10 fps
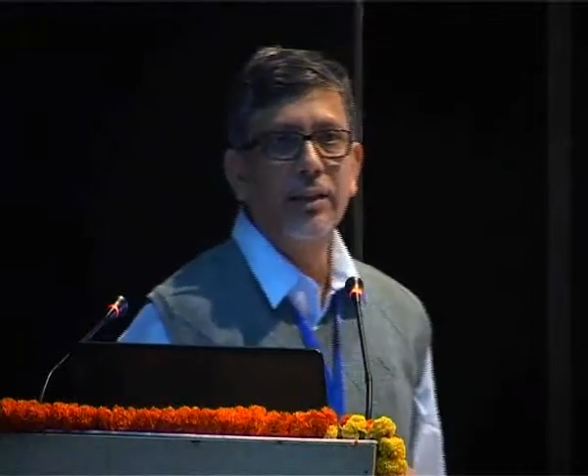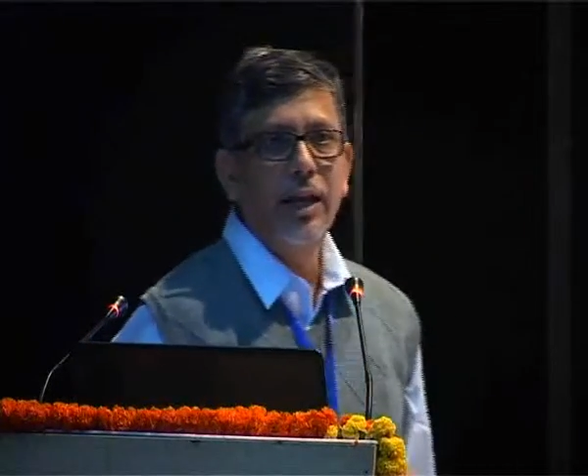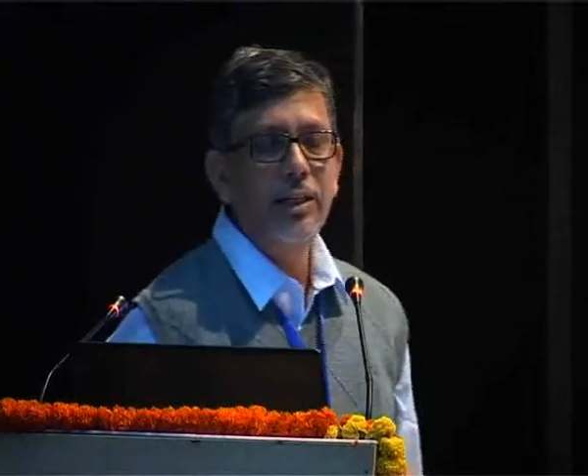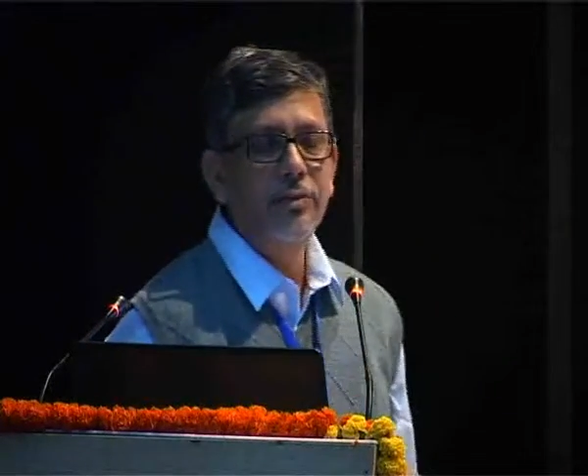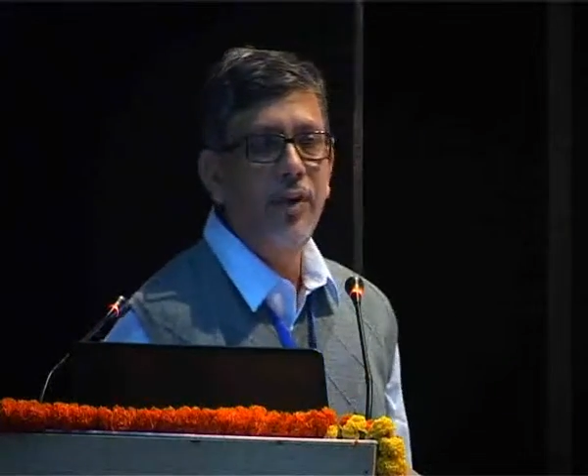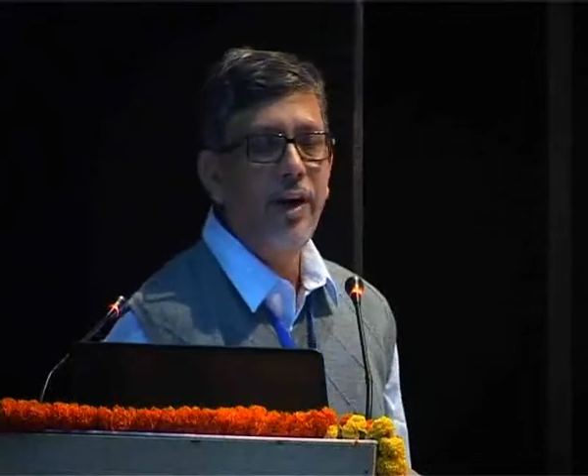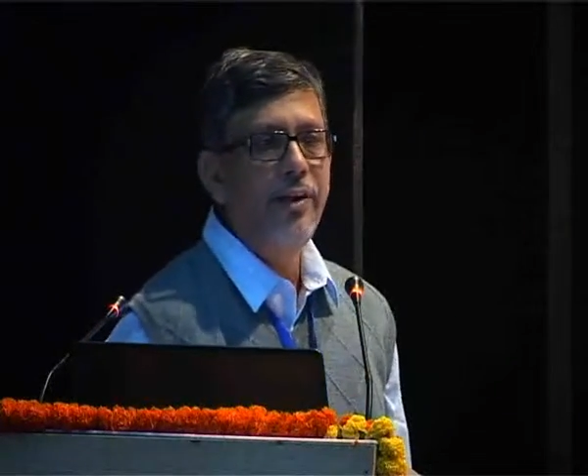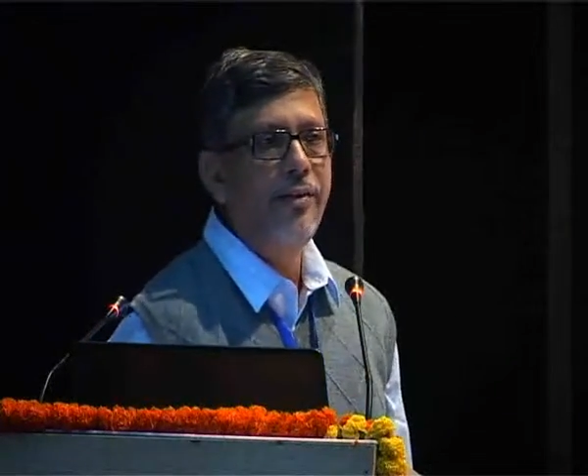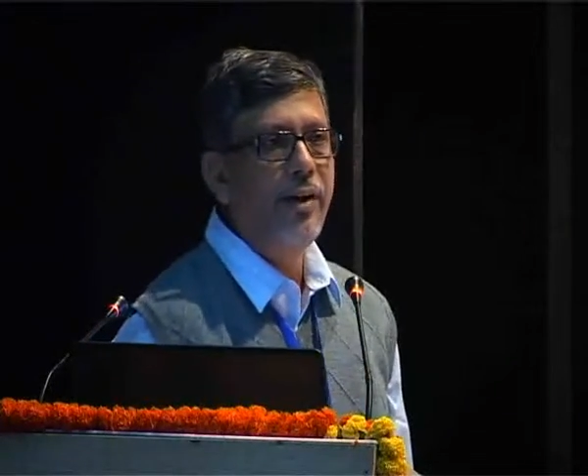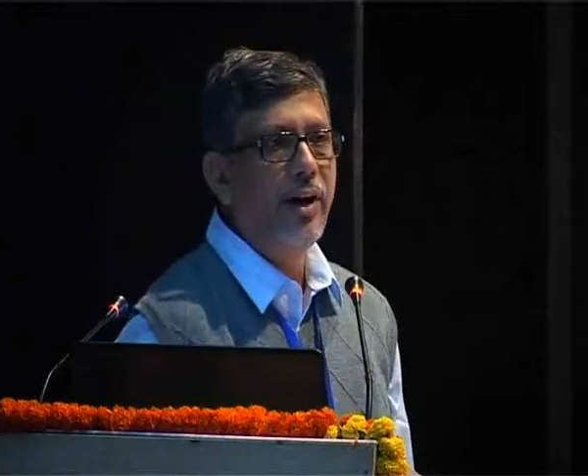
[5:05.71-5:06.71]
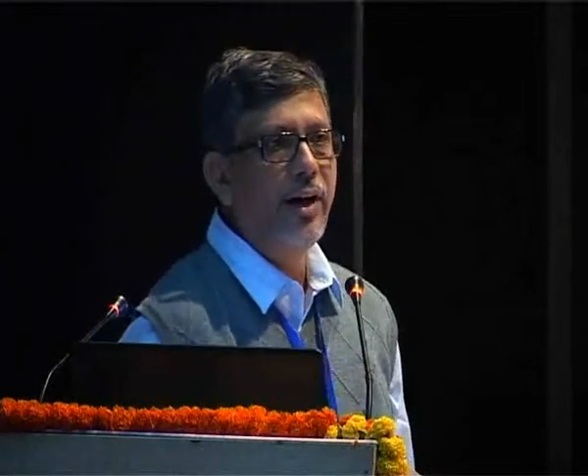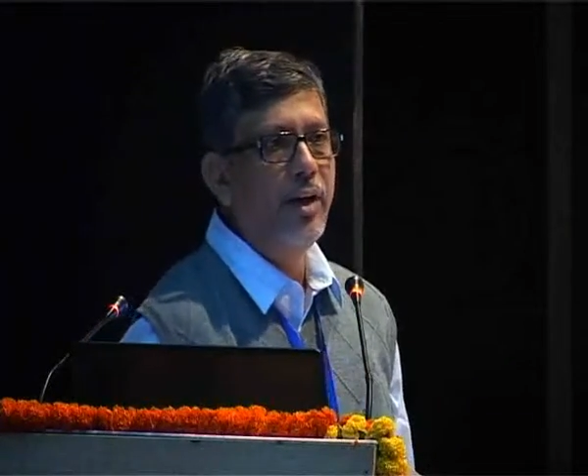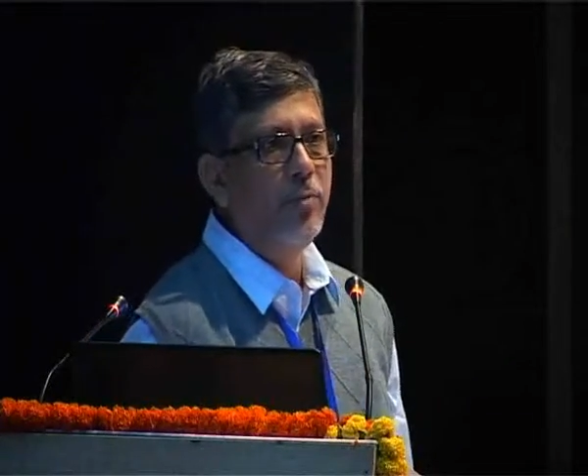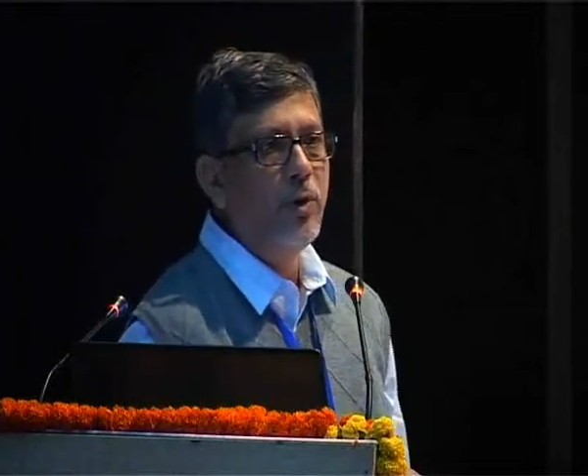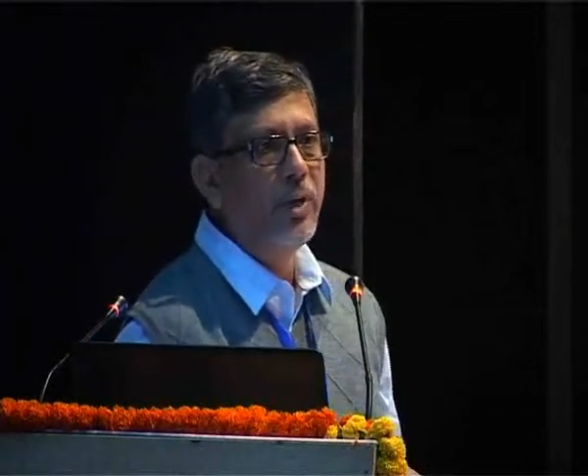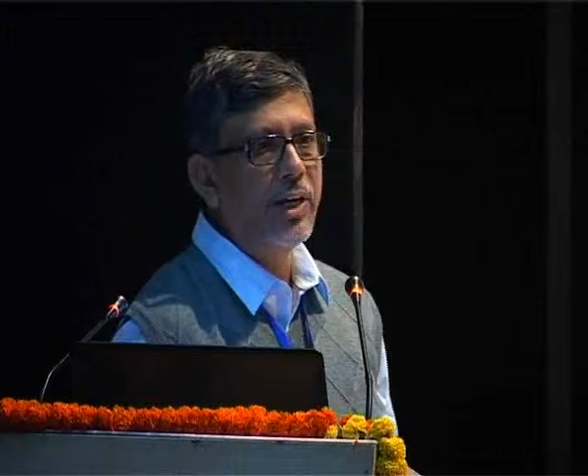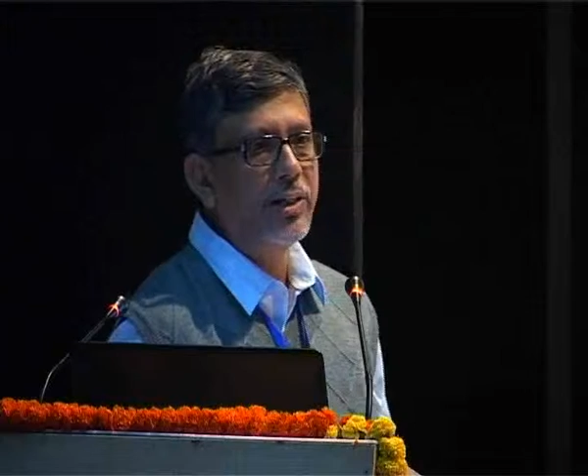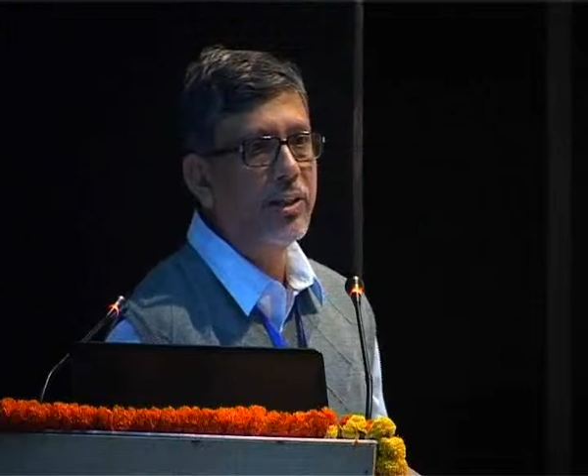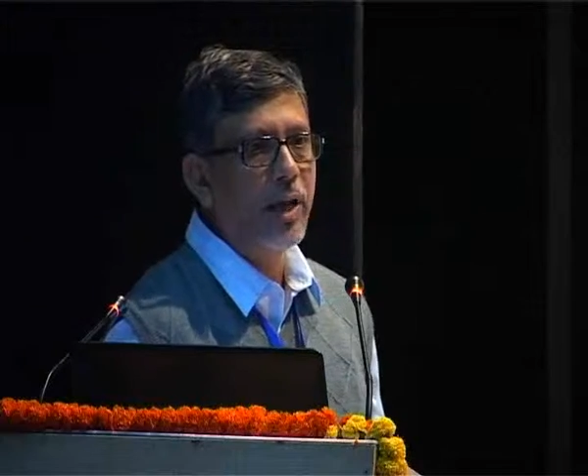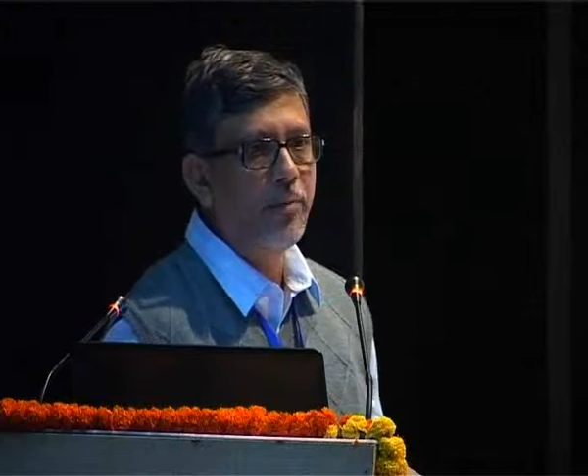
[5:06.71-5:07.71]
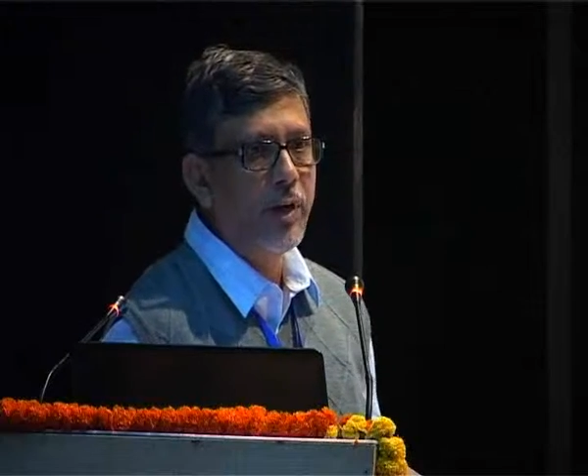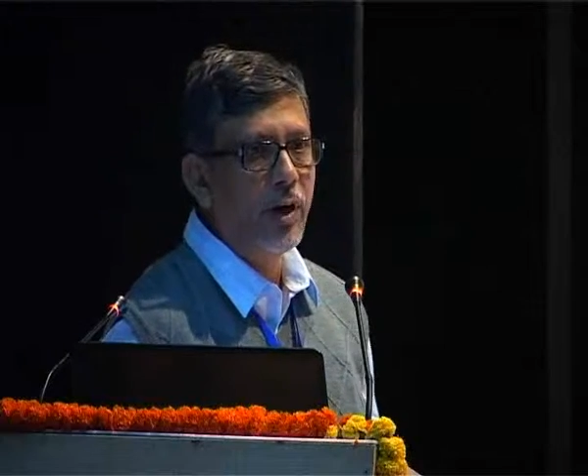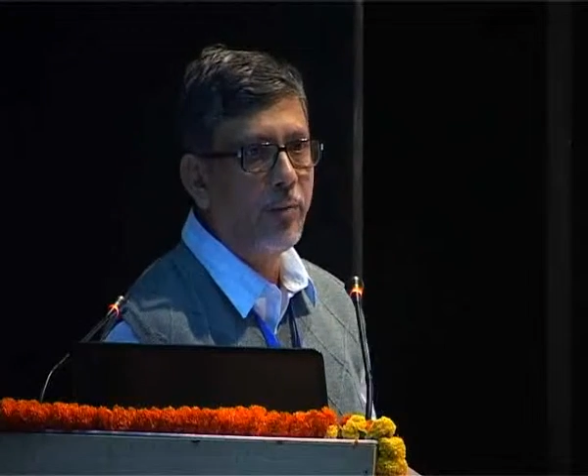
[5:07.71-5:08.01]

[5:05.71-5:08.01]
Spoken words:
there is very rarely mutations have been